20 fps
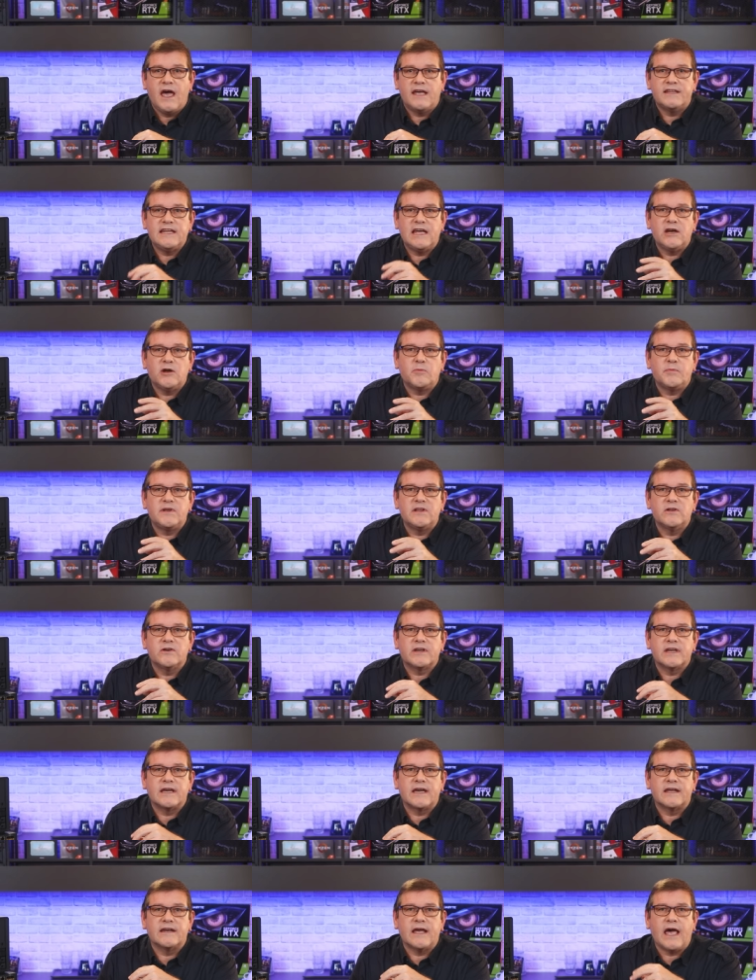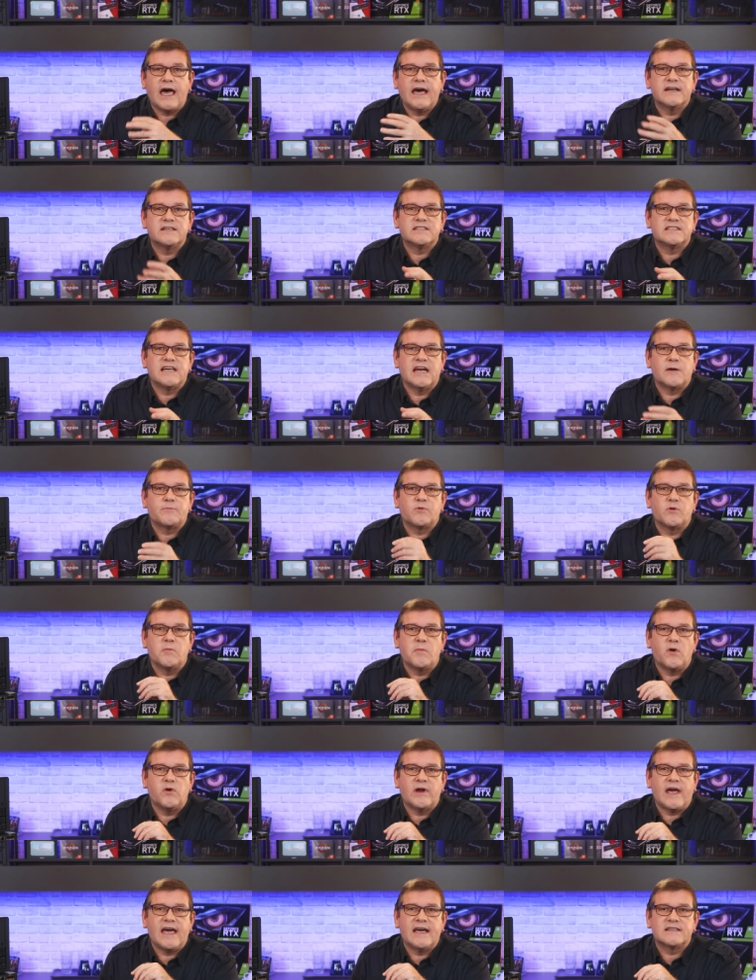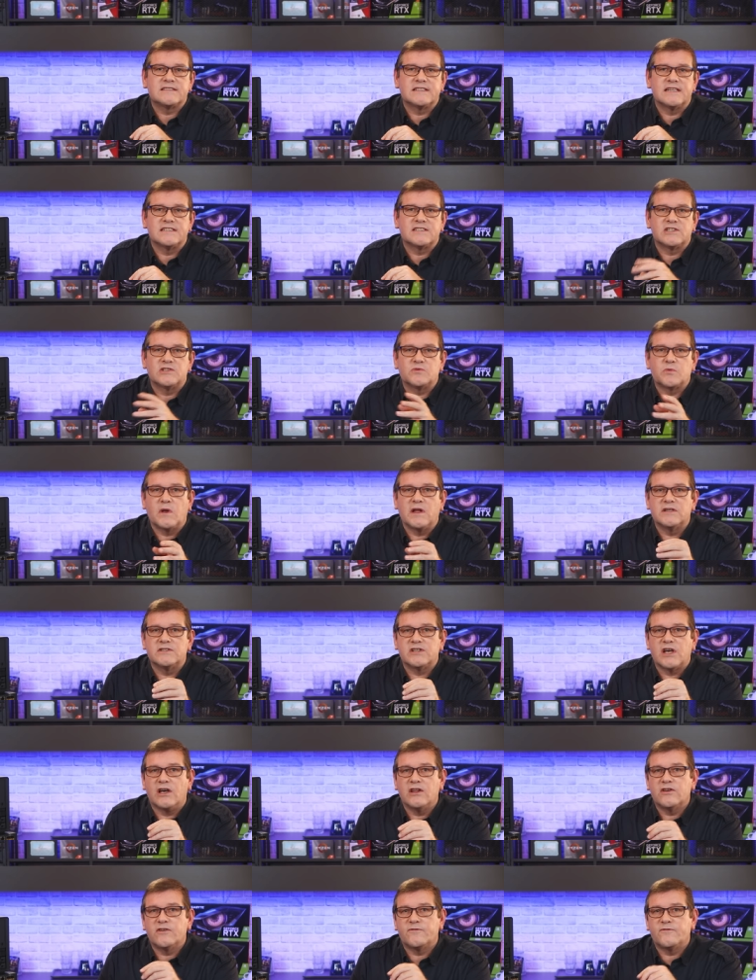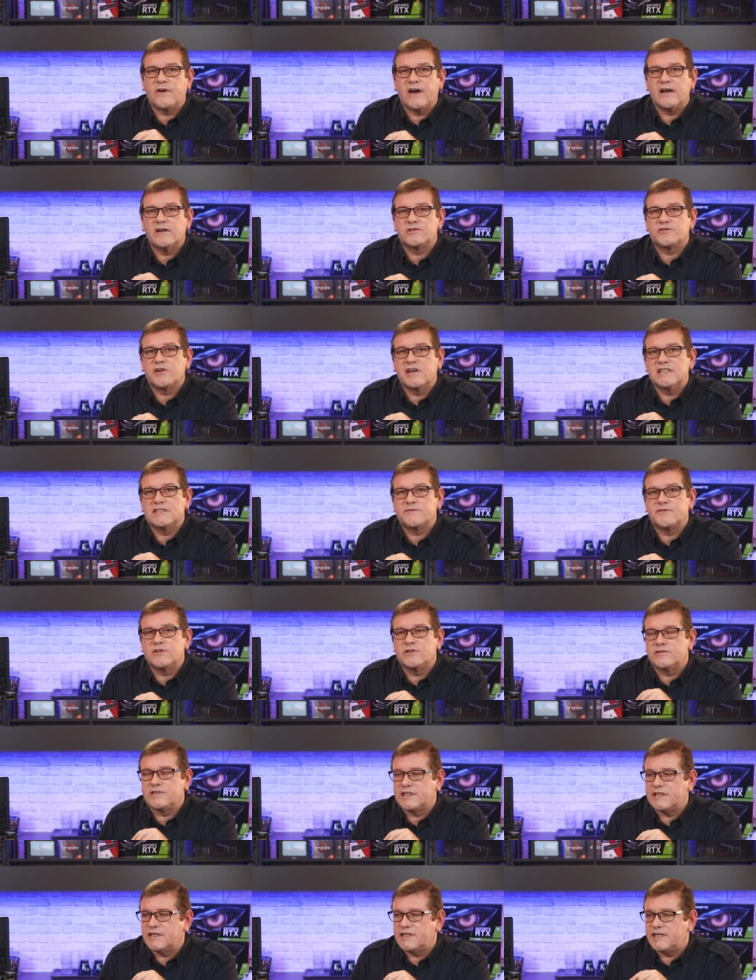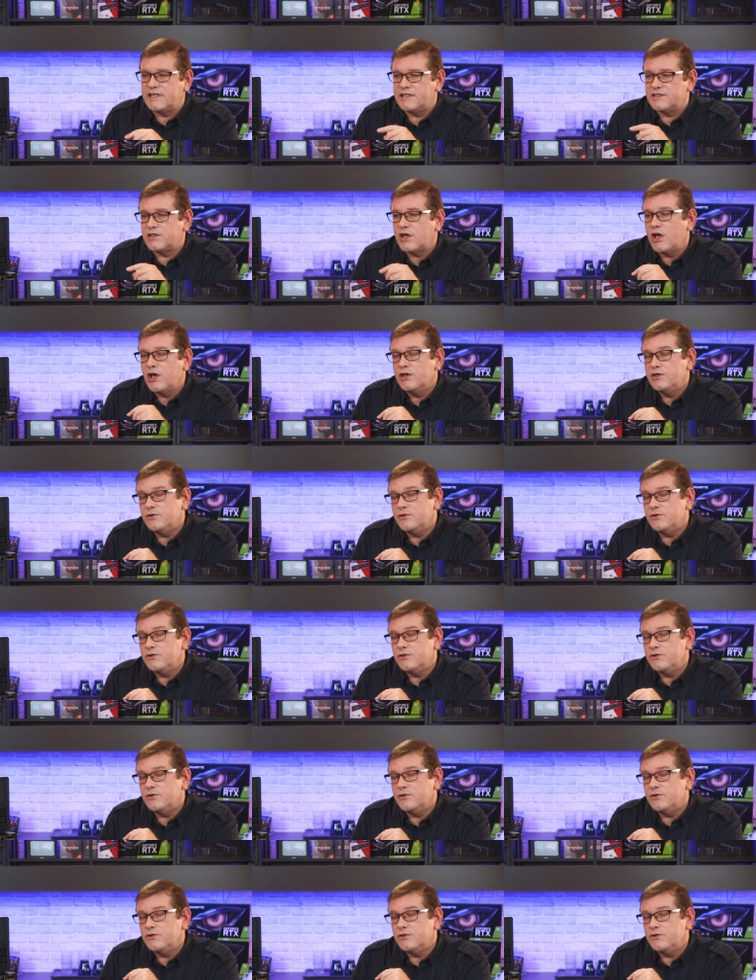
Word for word: and then I'll be looking at how to set up remote access as well as other file transfer utilities